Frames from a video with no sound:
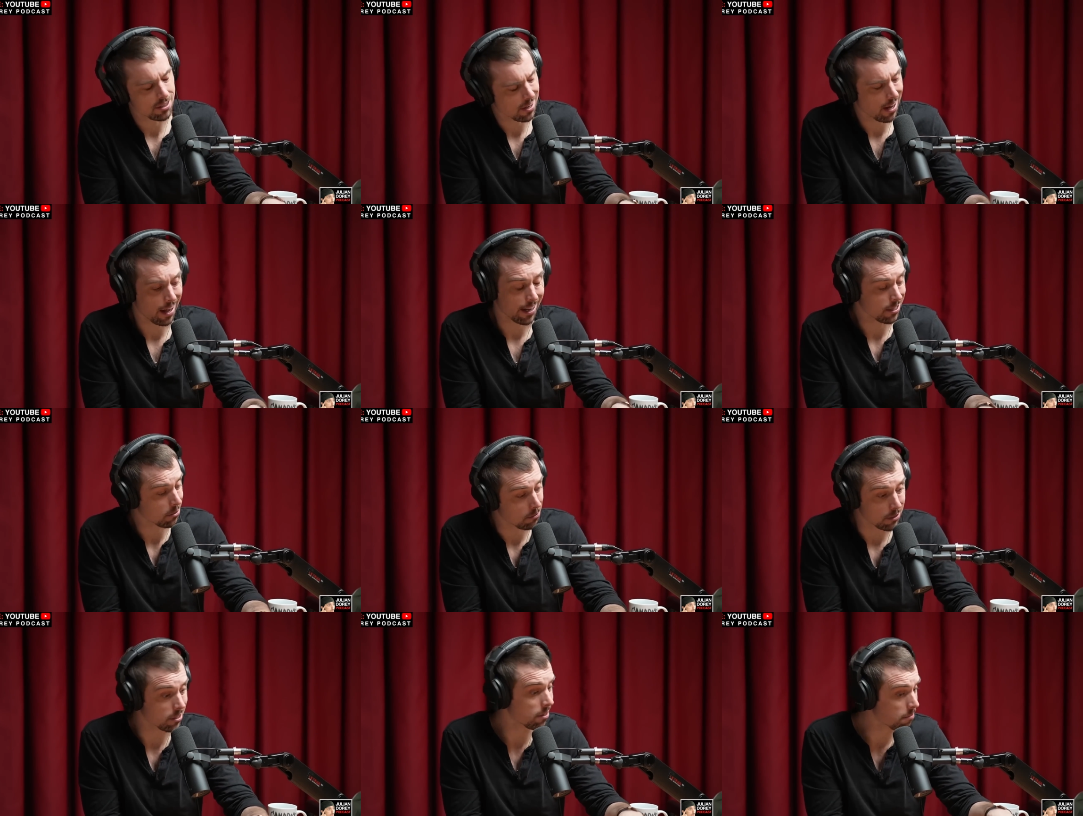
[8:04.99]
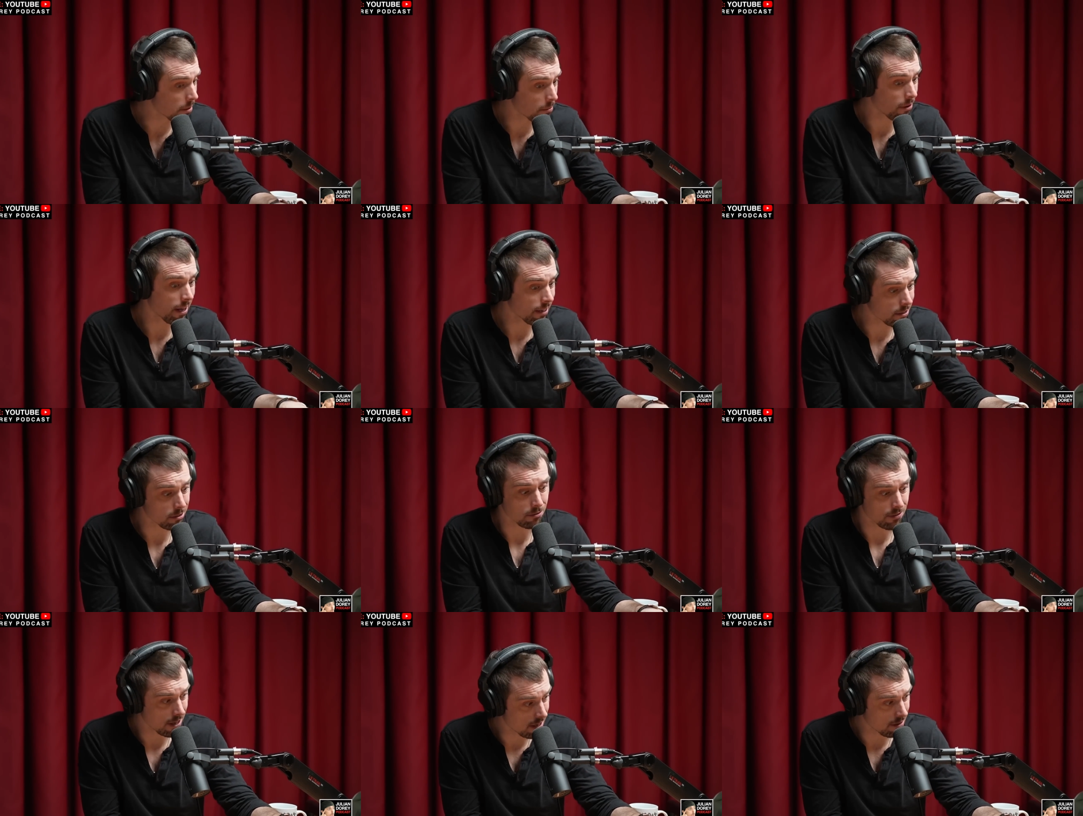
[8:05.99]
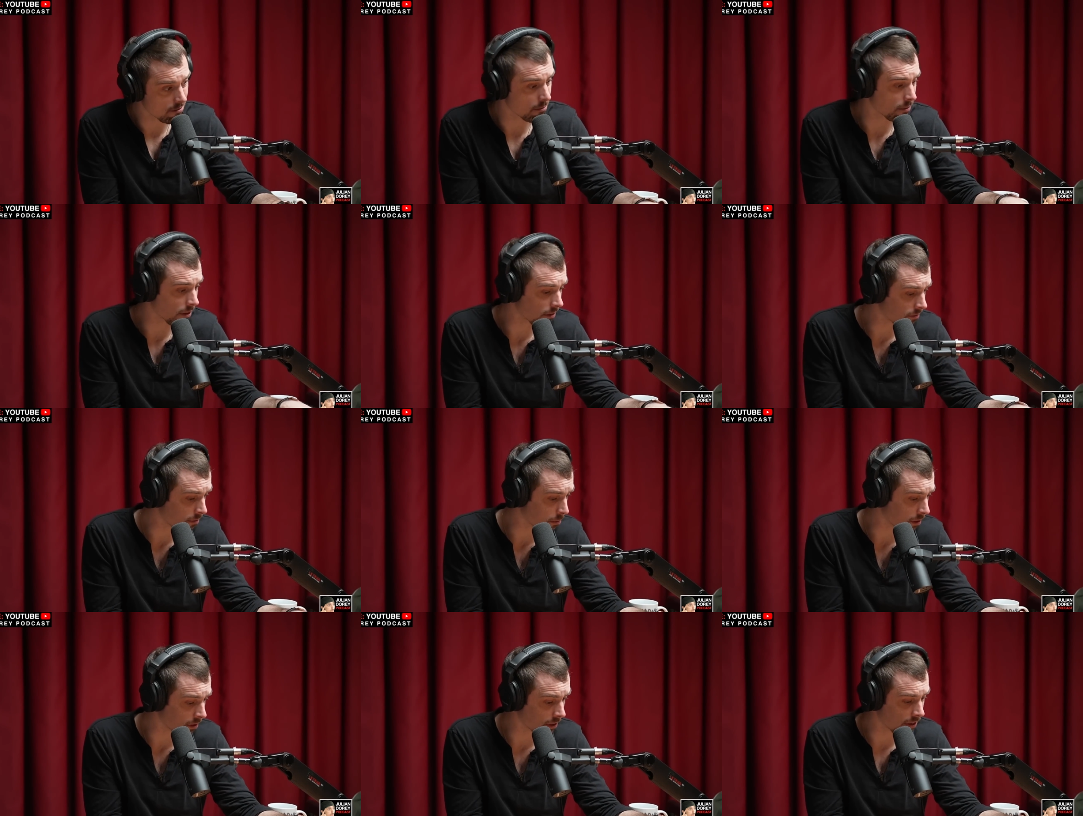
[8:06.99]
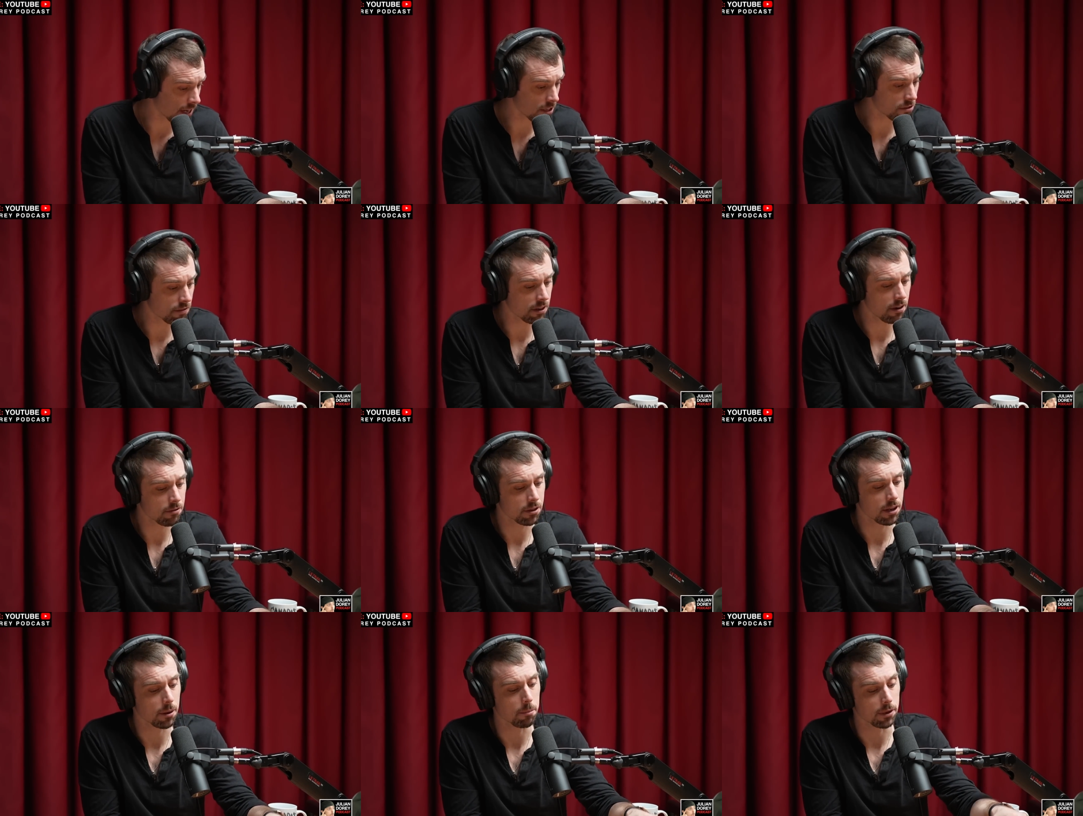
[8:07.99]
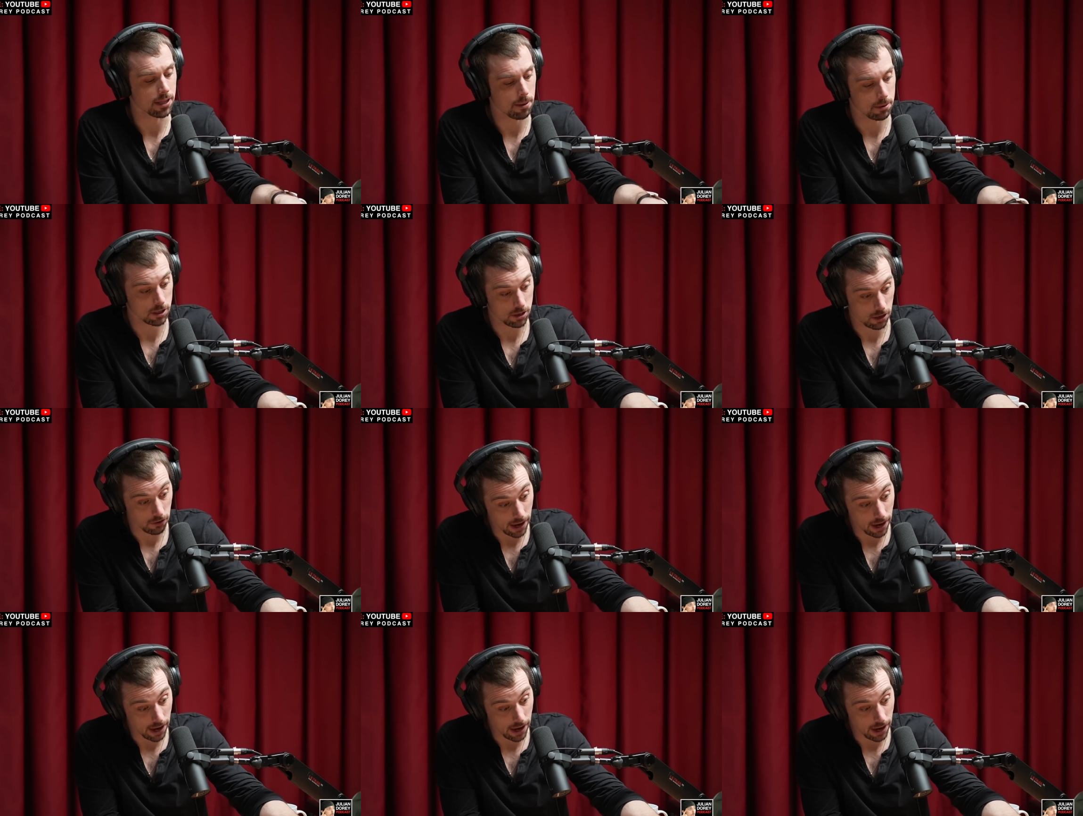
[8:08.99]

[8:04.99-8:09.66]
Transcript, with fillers: I guess it would be some people had to survive from the catastrophe and everything, but that means other